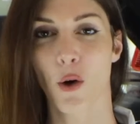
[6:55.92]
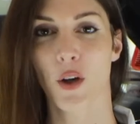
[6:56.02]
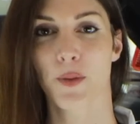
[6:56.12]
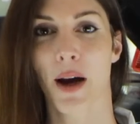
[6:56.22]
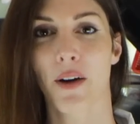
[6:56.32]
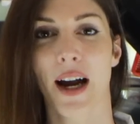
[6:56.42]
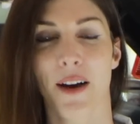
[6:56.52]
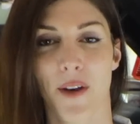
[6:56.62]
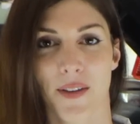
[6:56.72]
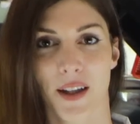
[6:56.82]
horsepower
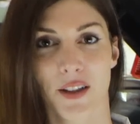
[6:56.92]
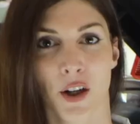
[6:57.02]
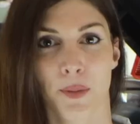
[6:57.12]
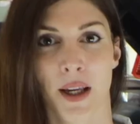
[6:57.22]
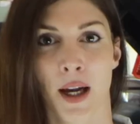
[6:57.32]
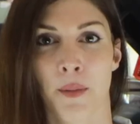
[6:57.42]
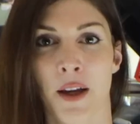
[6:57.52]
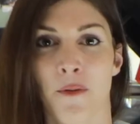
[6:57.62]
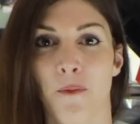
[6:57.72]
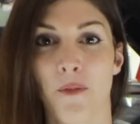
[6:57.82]
at 5,000 RPM
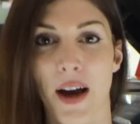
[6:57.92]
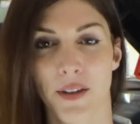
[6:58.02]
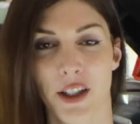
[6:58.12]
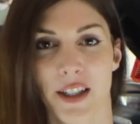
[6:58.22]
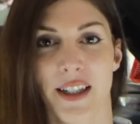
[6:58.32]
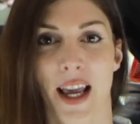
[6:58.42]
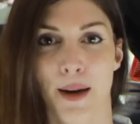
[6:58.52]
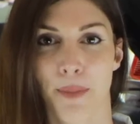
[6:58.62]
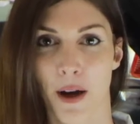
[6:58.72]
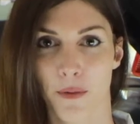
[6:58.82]
and
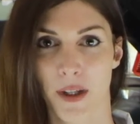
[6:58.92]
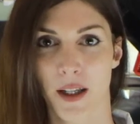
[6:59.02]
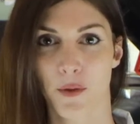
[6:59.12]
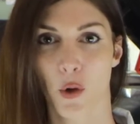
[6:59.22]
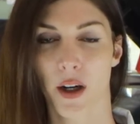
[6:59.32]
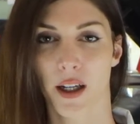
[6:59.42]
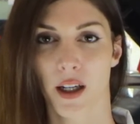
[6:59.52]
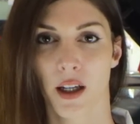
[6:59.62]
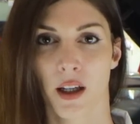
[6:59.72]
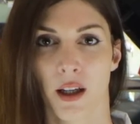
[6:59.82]
510 pound-feet of torque
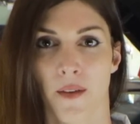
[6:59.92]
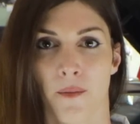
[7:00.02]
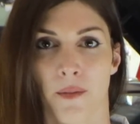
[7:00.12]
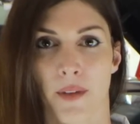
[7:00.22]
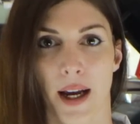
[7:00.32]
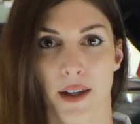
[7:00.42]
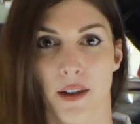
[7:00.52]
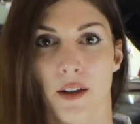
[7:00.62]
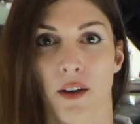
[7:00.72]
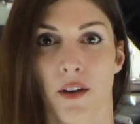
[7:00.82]

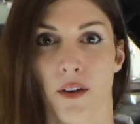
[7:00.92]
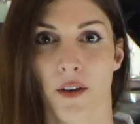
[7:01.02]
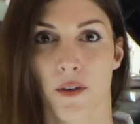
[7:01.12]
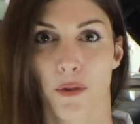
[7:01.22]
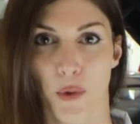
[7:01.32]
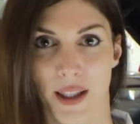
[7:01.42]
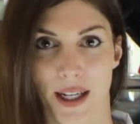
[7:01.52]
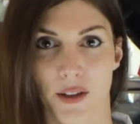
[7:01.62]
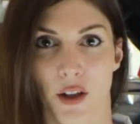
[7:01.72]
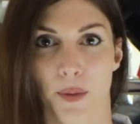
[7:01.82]
at 3,000